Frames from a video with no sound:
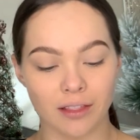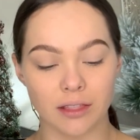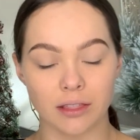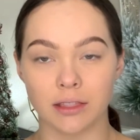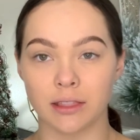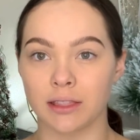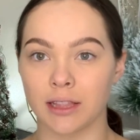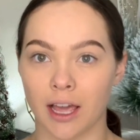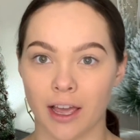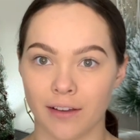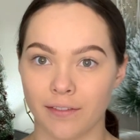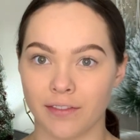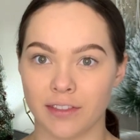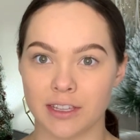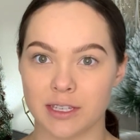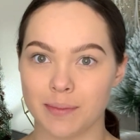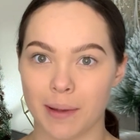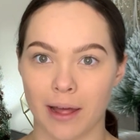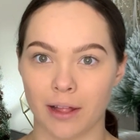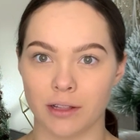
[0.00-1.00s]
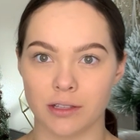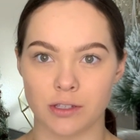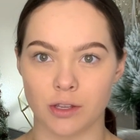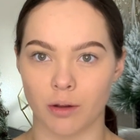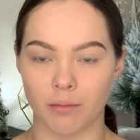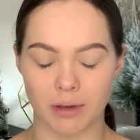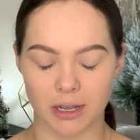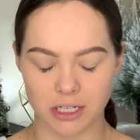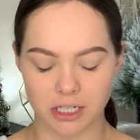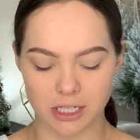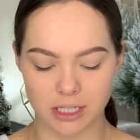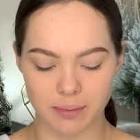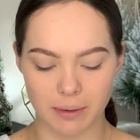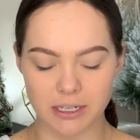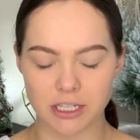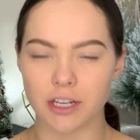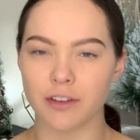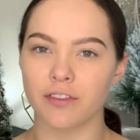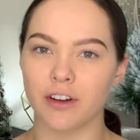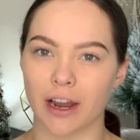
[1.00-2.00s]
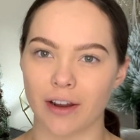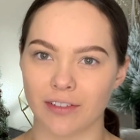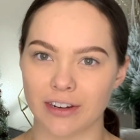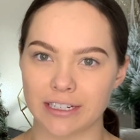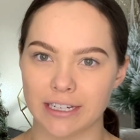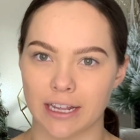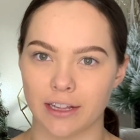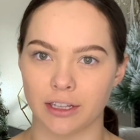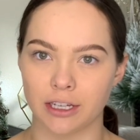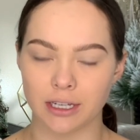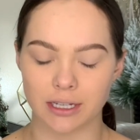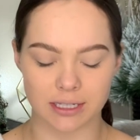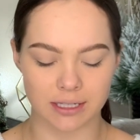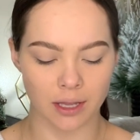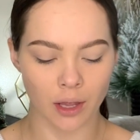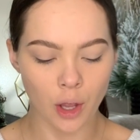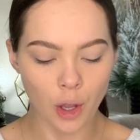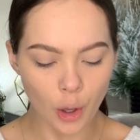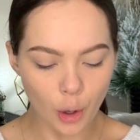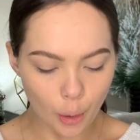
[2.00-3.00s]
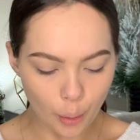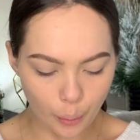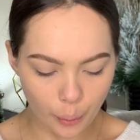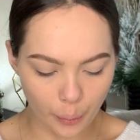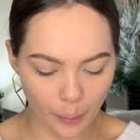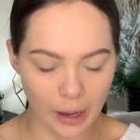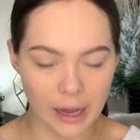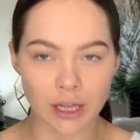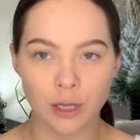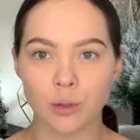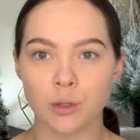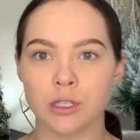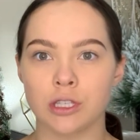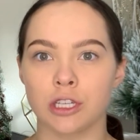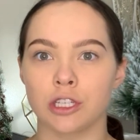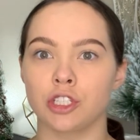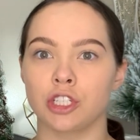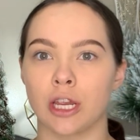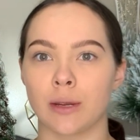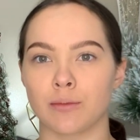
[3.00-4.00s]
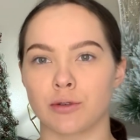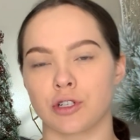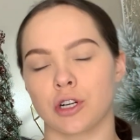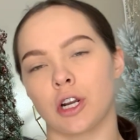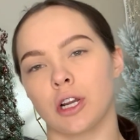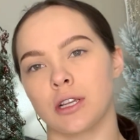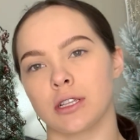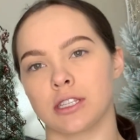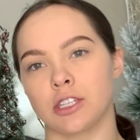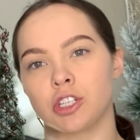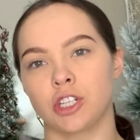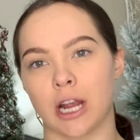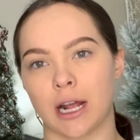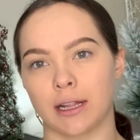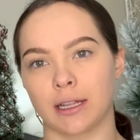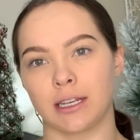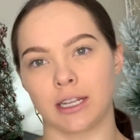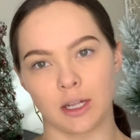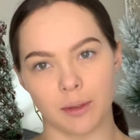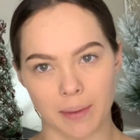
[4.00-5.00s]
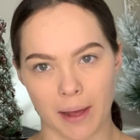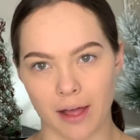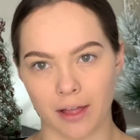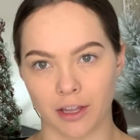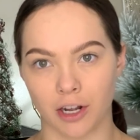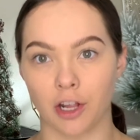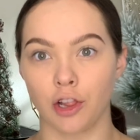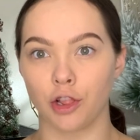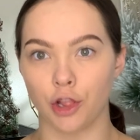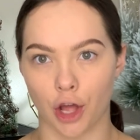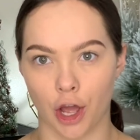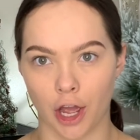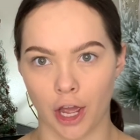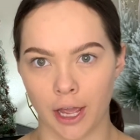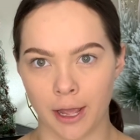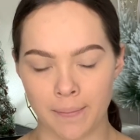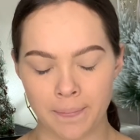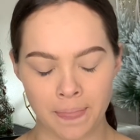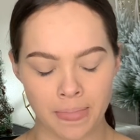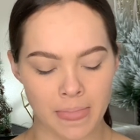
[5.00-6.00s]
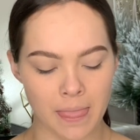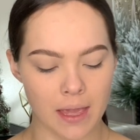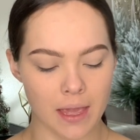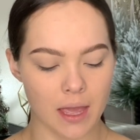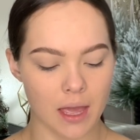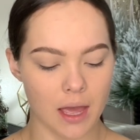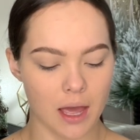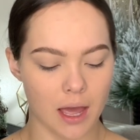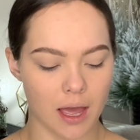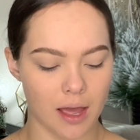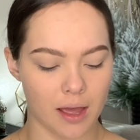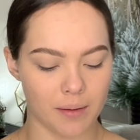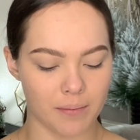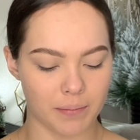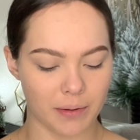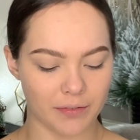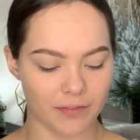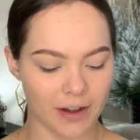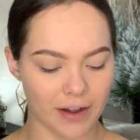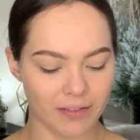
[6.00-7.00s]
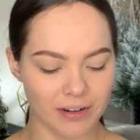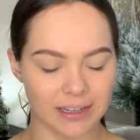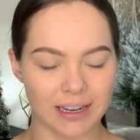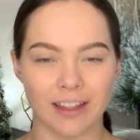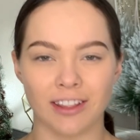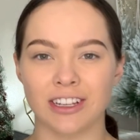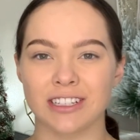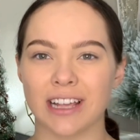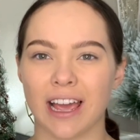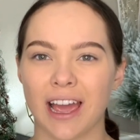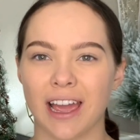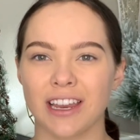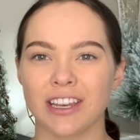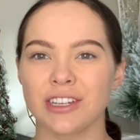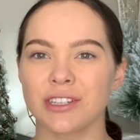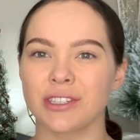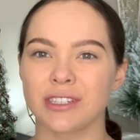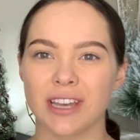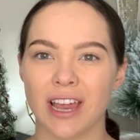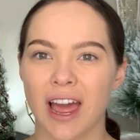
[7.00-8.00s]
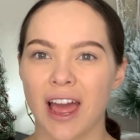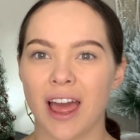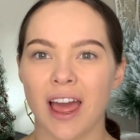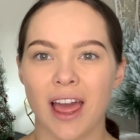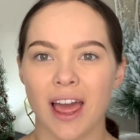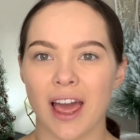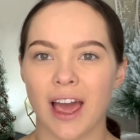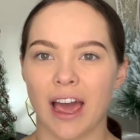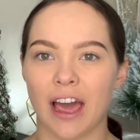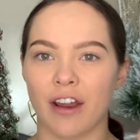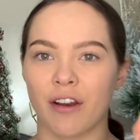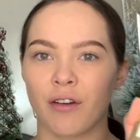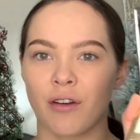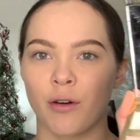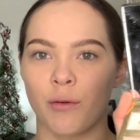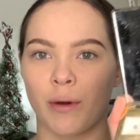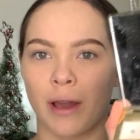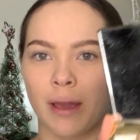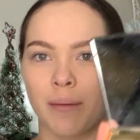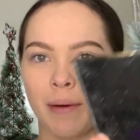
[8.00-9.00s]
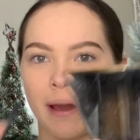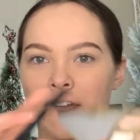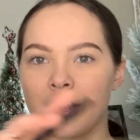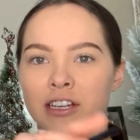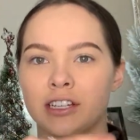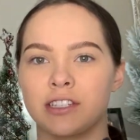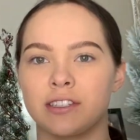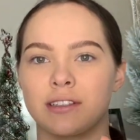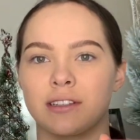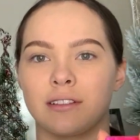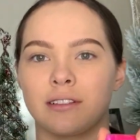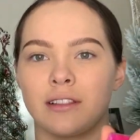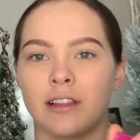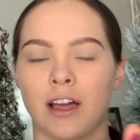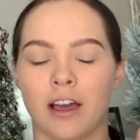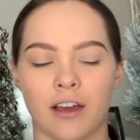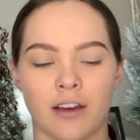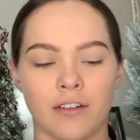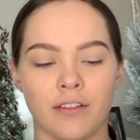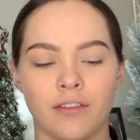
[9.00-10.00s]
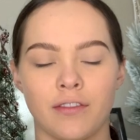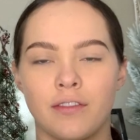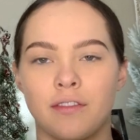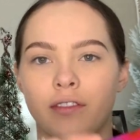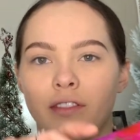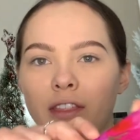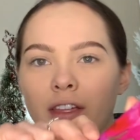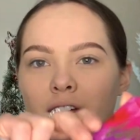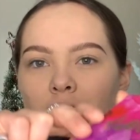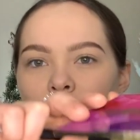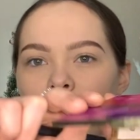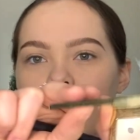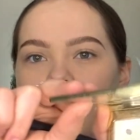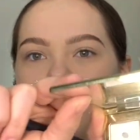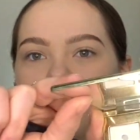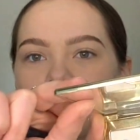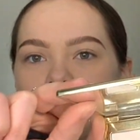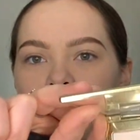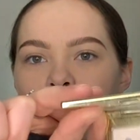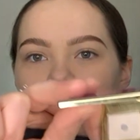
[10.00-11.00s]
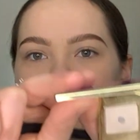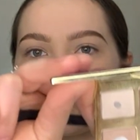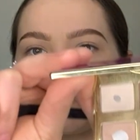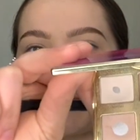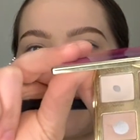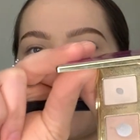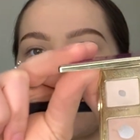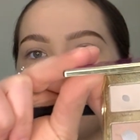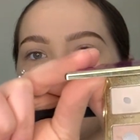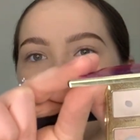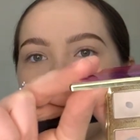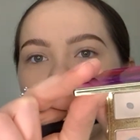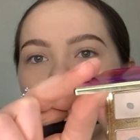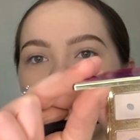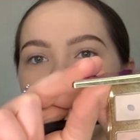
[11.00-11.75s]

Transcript: love this palette so much, especially for everyday looks. I use the James Charles and Jaclyn Hill palette a lot, but for everyday looks, I don't know why, but I just love the colors in this palette.